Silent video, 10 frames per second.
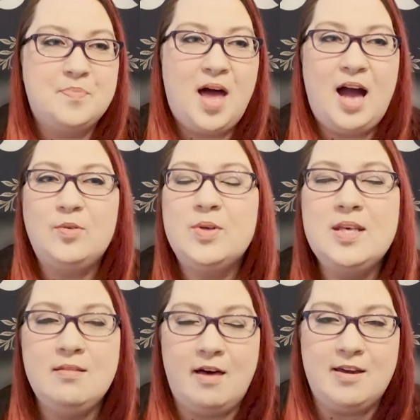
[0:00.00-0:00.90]
I really
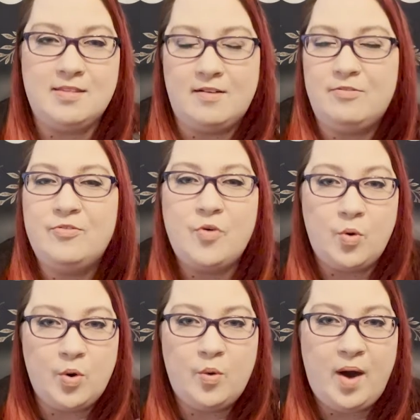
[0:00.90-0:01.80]
like that
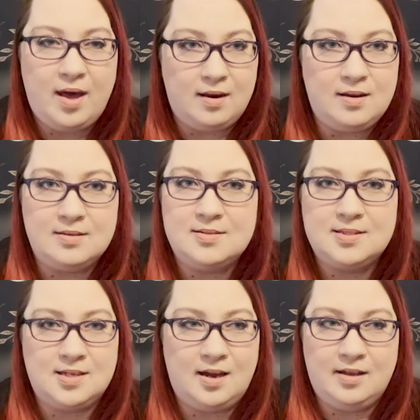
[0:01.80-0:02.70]
photo edited
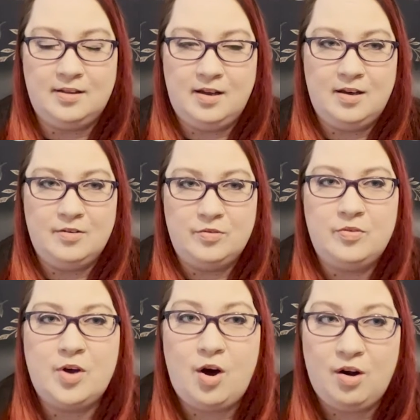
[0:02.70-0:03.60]
style of
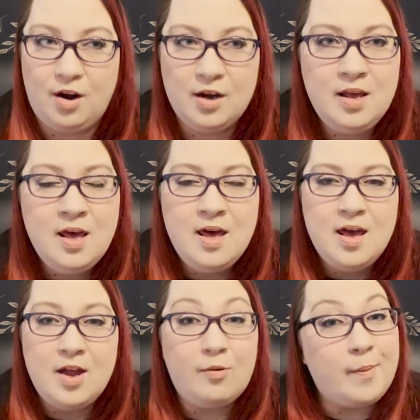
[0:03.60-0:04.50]
card.
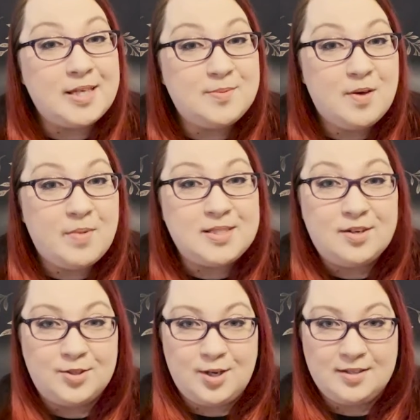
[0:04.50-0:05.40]
It reminds me of my
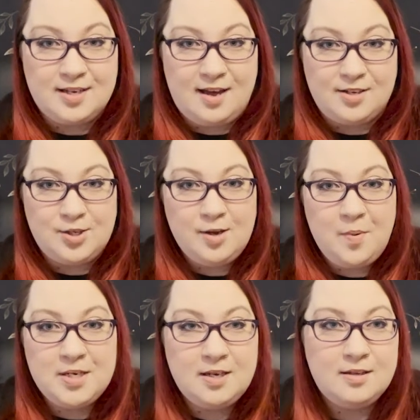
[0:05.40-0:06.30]
Star Child Akashic by
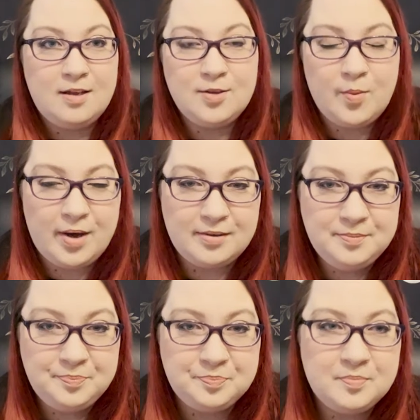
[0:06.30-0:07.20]
Danielle Noel.
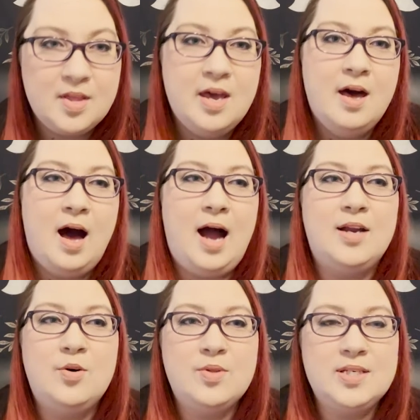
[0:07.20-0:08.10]
I
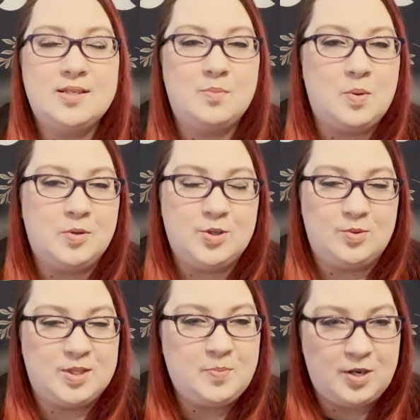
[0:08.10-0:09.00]
know that some people don't
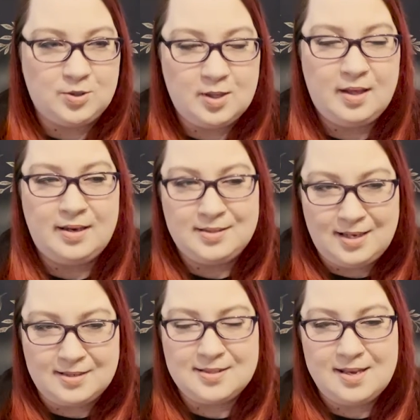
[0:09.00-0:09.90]
especially like
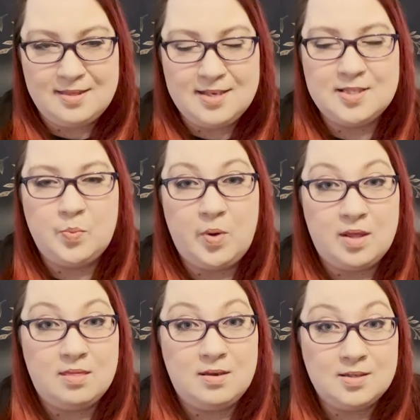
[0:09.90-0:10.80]
decks like this,
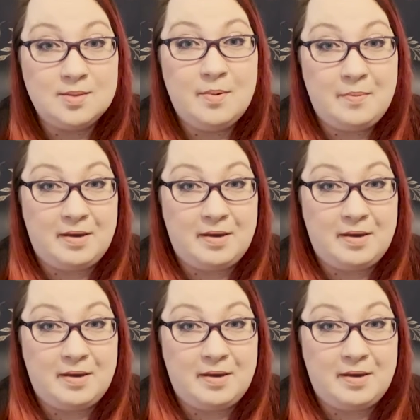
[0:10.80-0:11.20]
but they're some of my